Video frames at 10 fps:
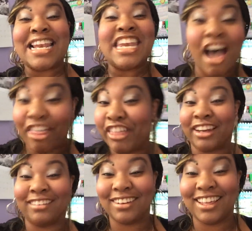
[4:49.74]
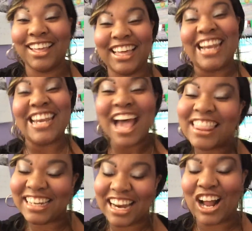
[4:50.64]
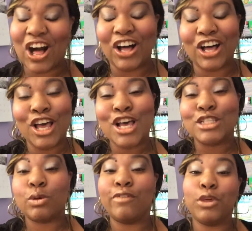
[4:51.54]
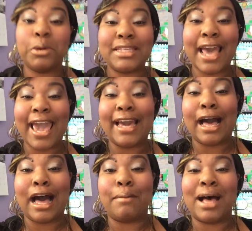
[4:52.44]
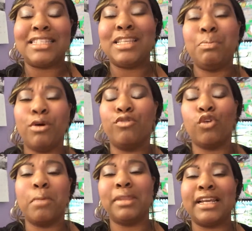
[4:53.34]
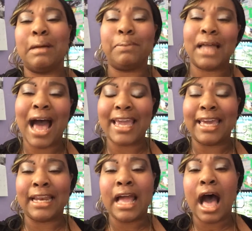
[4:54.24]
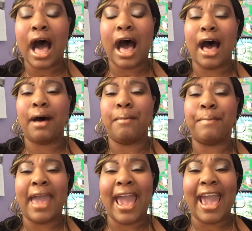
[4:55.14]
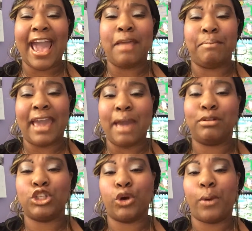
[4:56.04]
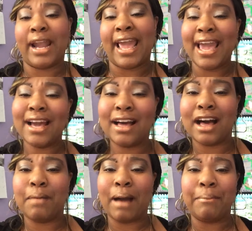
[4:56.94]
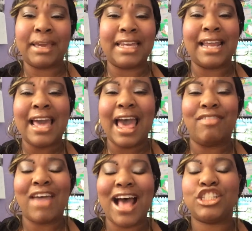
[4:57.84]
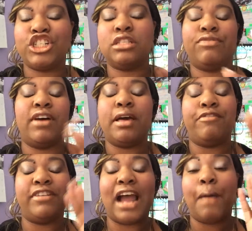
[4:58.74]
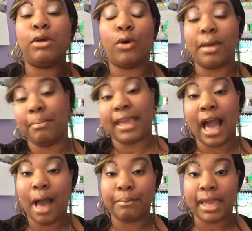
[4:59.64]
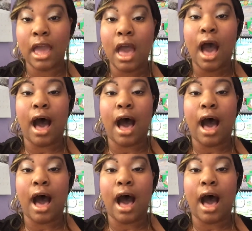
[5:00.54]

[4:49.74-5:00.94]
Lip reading: Nothing. Nothing at all. So if you could take a simple formula and apply it and be able to create an income, I mean, that's just phenomenal and beyond me.